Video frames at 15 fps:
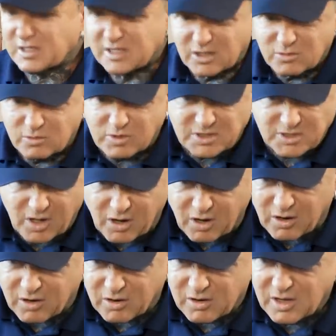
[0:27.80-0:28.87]
He does all his
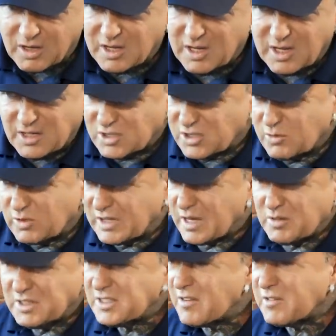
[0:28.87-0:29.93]
art. Still
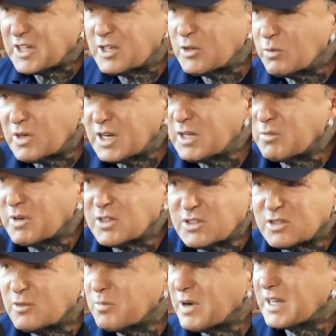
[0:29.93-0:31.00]
kept. He's never killed anyone.
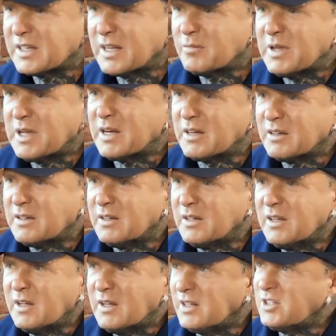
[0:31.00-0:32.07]
He's still banged up now.
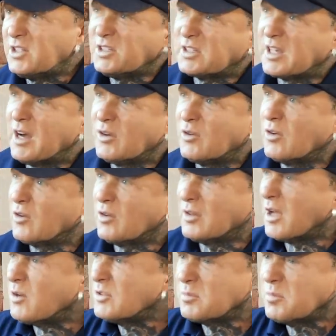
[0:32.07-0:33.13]
And this is going on. I've
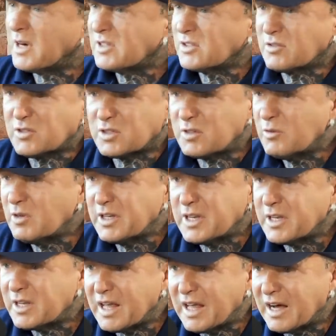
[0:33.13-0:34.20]
got loads of mates who are still in
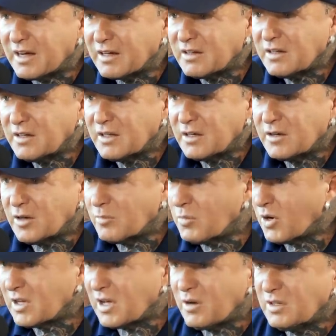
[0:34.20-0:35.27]
there now, like
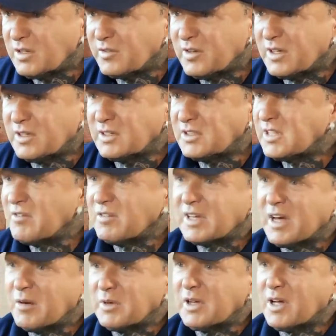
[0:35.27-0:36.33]
my co-defender. He's never
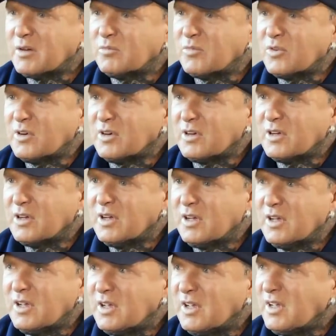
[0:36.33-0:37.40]
coming home, right?
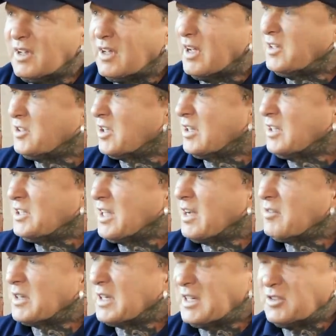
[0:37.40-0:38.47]
And he's got these
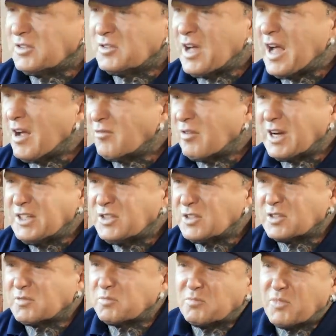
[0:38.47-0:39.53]
other kids,
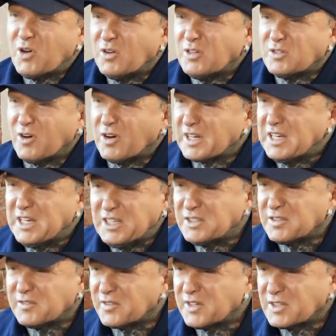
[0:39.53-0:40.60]
outrageous murders like
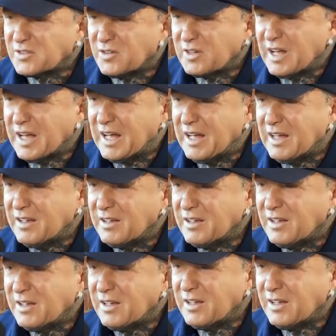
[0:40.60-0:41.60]
kids and things like that.